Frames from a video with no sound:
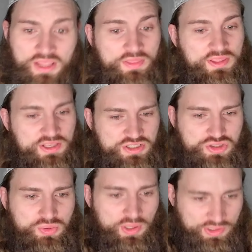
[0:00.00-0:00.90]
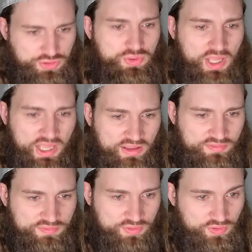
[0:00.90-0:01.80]
The issue I do
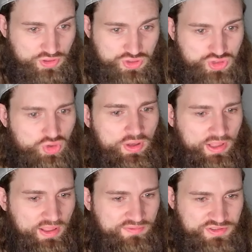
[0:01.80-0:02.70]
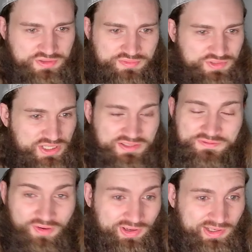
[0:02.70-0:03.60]
have, or the concern I have, is she
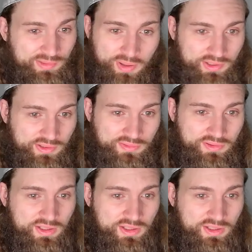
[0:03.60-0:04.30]
hasn't fought anybody.